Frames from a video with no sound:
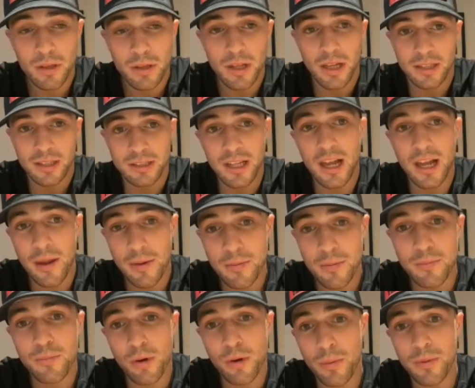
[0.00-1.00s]
started
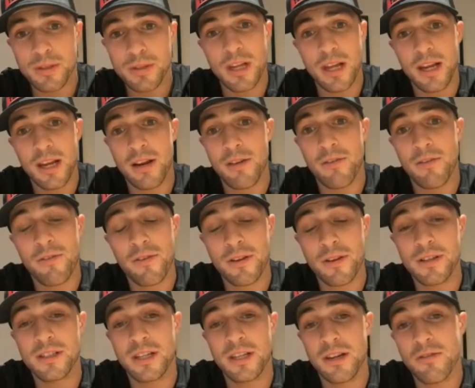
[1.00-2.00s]
proper taking
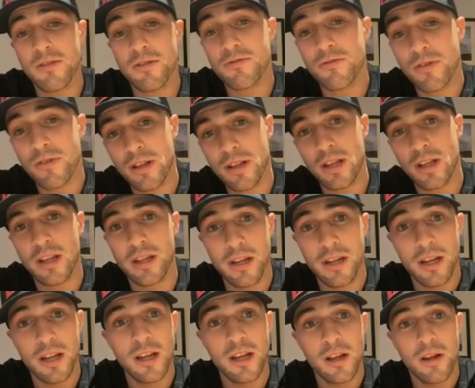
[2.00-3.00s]
everything serious. Really, and
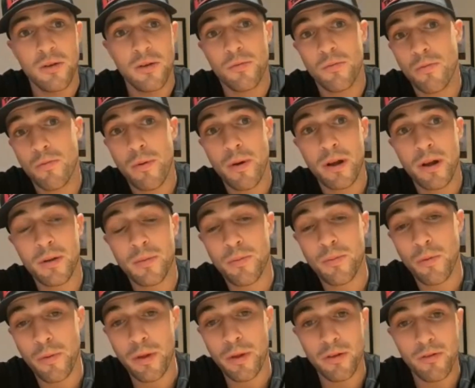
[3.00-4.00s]
Rebecca
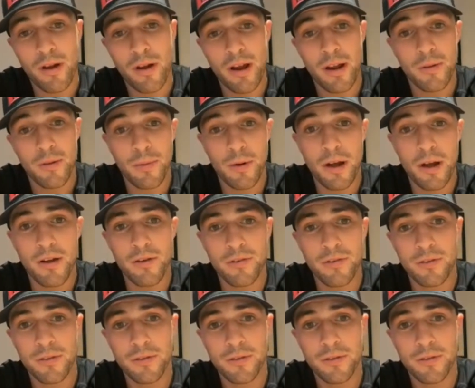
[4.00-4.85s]
put me on the right path.